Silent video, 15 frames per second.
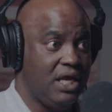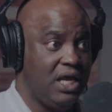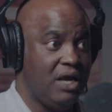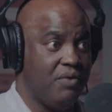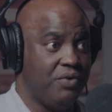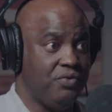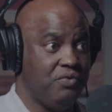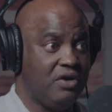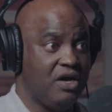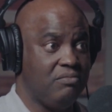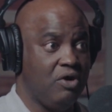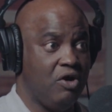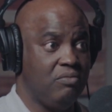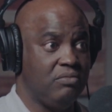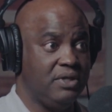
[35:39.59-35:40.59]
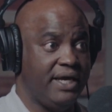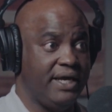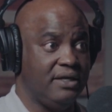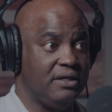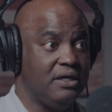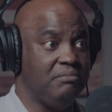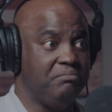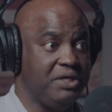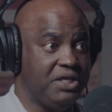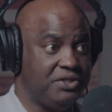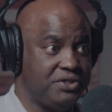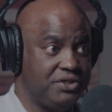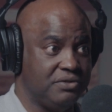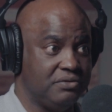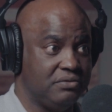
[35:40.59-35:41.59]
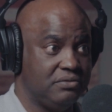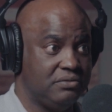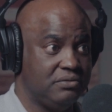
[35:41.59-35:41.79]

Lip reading: And when you come home late, he beats you.